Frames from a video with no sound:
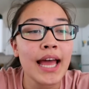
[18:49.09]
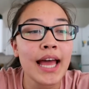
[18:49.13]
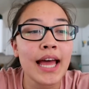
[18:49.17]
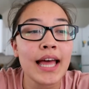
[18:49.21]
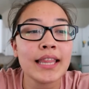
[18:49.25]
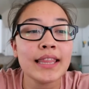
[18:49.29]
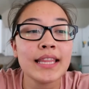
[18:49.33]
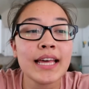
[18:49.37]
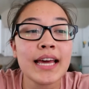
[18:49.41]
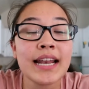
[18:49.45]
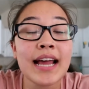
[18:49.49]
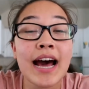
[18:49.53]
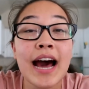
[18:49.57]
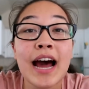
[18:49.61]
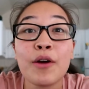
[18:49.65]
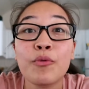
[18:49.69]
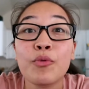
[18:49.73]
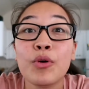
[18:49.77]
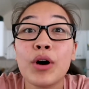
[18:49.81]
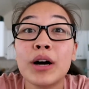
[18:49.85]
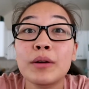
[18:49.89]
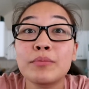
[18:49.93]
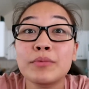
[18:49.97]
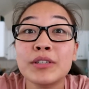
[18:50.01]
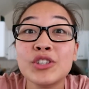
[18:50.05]
And then I
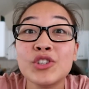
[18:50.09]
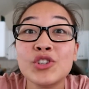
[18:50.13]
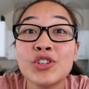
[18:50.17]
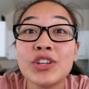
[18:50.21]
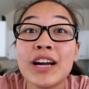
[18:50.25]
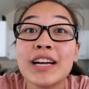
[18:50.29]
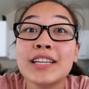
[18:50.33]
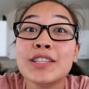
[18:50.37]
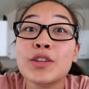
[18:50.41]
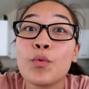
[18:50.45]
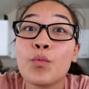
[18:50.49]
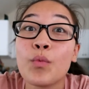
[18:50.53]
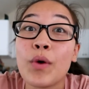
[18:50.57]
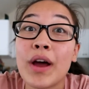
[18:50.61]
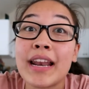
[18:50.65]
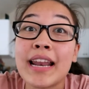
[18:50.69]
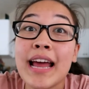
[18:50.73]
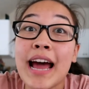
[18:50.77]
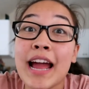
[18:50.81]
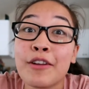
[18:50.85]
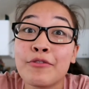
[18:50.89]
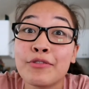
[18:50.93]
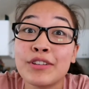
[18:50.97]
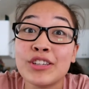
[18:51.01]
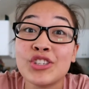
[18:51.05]
will update you guys
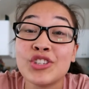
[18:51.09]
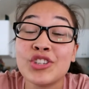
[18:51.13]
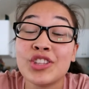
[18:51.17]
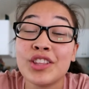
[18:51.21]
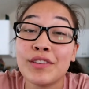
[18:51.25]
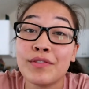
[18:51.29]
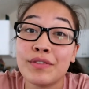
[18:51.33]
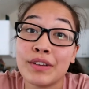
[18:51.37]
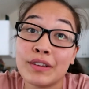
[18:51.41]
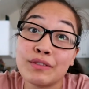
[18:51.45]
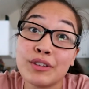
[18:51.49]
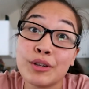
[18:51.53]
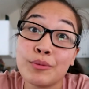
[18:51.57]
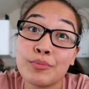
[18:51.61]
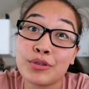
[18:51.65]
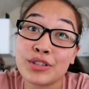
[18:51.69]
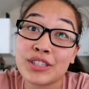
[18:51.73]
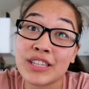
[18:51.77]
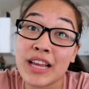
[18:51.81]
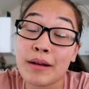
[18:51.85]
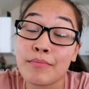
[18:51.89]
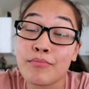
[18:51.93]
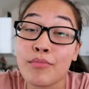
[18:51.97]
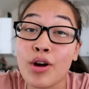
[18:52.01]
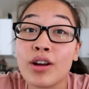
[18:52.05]
when I reach the
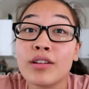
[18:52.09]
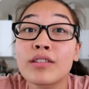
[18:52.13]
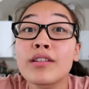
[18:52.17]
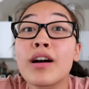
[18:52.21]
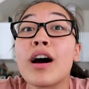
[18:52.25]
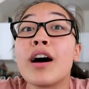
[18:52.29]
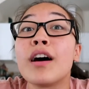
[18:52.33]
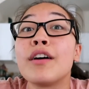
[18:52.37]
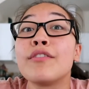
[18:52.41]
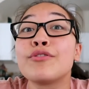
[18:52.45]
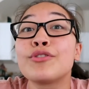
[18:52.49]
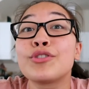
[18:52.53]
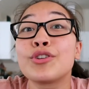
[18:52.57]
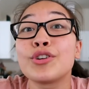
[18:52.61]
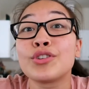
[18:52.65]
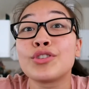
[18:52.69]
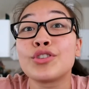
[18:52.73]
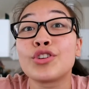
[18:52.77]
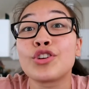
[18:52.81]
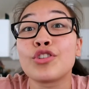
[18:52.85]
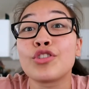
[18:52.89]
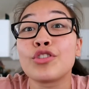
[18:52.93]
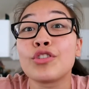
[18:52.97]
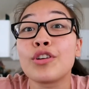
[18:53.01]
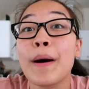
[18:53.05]
50% mark of
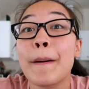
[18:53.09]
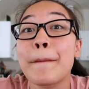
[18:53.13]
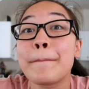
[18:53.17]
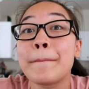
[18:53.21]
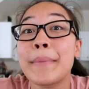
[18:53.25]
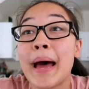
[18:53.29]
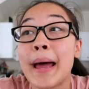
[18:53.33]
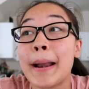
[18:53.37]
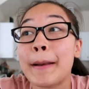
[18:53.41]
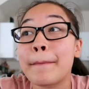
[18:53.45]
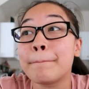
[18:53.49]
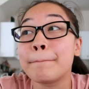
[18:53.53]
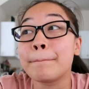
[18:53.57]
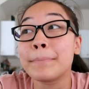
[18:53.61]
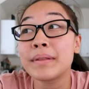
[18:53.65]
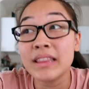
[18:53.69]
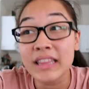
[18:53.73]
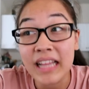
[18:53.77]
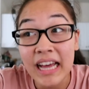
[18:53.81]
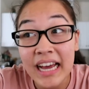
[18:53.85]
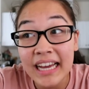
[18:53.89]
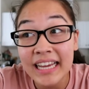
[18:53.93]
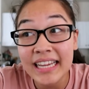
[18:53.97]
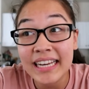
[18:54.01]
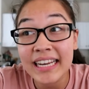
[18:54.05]
Good Girl Bad
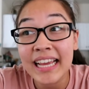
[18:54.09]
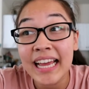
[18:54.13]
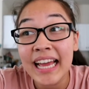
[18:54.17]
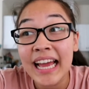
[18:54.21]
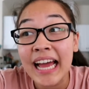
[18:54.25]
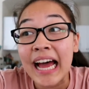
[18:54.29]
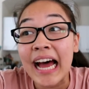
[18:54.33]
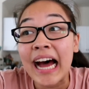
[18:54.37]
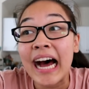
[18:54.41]
Blood.